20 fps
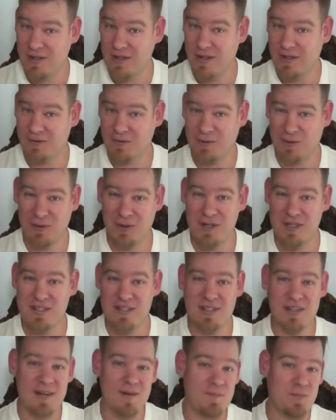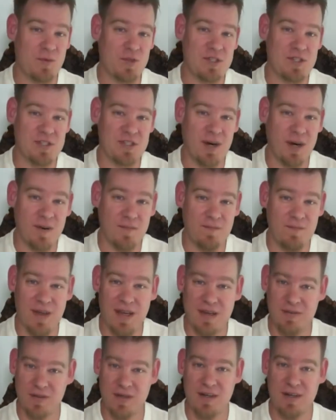of course, which is our
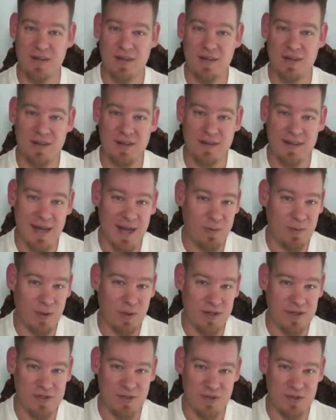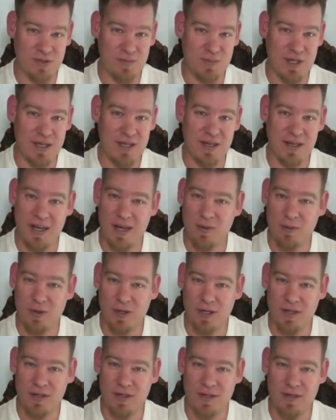favorite network, social media
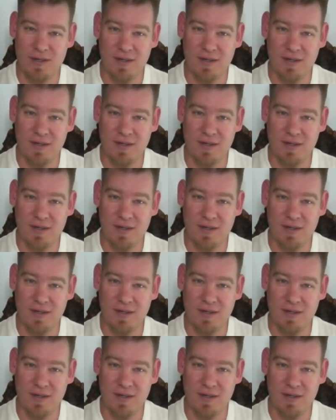network